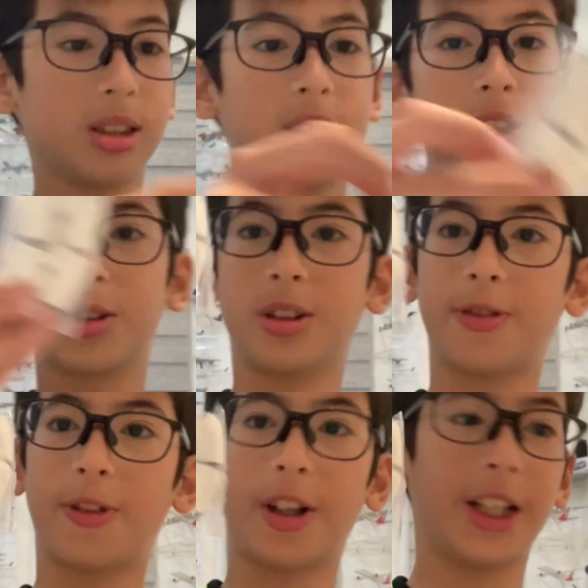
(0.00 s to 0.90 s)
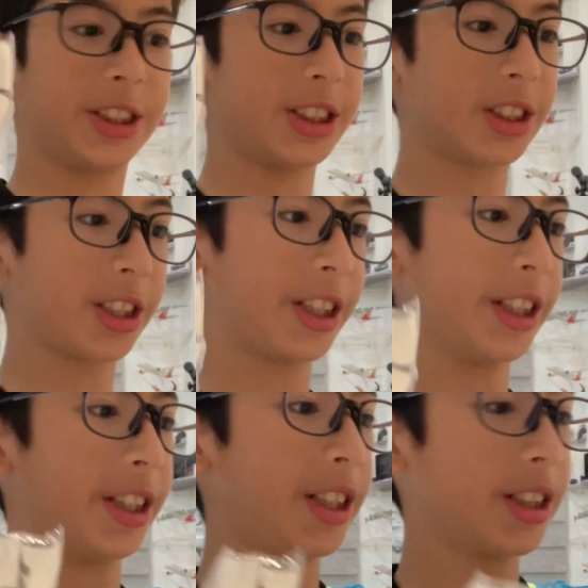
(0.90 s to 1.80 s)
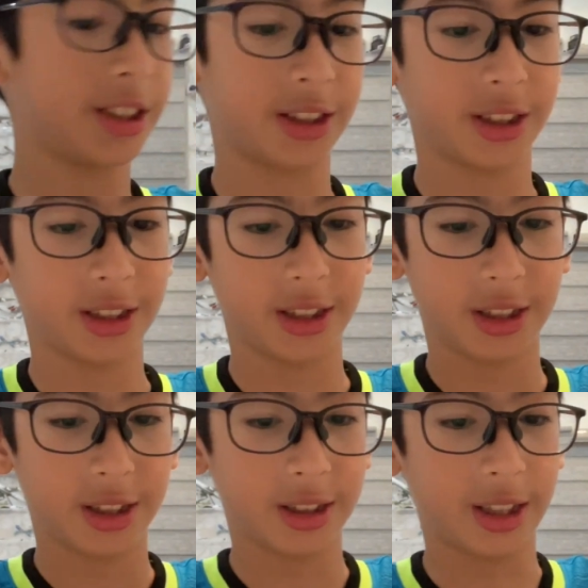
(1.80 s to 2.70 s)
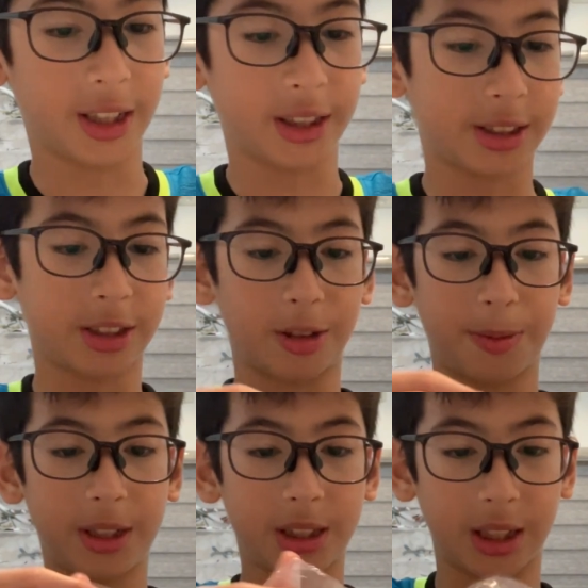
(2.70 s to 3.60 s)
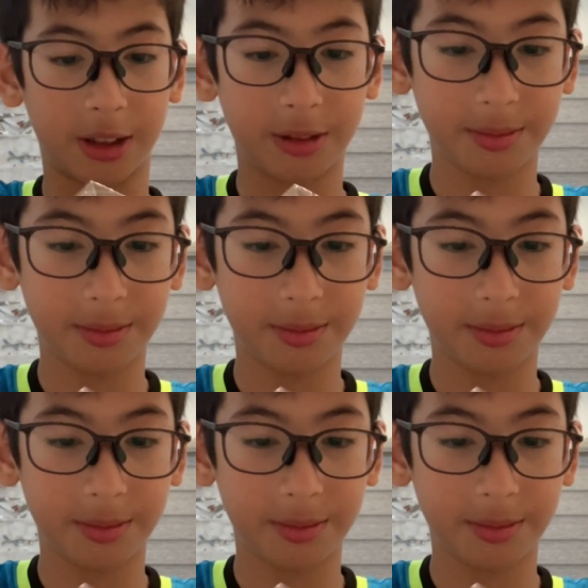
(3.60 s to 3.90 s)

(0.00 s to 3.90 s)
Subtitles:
So the 4 engines are here. Let's open it now.